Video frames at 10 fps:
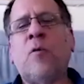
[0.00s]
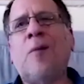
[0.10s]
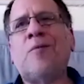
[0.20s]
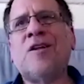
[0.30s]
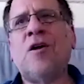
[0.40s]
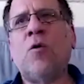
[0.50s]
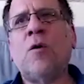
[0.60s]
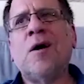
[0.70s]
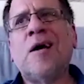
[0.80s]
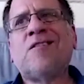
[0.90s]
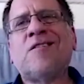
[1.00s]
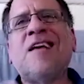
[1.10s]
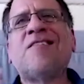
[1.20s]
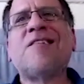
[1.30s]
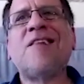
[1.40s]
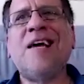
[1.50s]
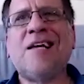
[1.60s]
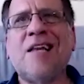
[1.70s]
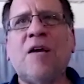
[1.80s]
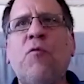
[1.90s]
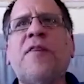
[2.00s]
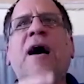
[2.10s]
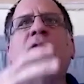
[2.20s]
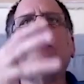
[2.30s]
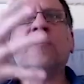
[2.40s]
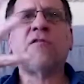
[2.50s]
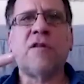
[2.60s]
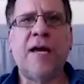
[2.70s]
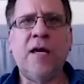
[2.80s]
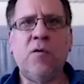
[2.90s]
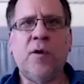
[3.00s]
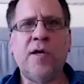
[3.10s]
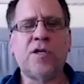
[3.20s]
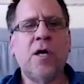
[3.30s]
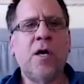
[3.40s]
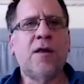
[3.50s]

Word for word: uh, you know, it's less likely without this language